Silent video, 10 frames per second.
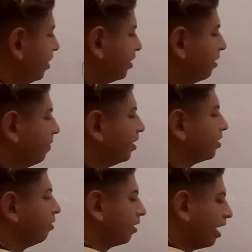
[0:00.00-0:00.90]
CCB,
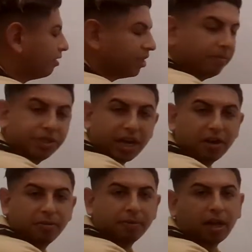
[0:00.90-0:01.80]
so calcium
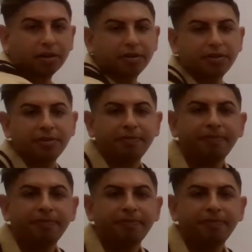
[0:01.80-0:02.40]
channel blockers.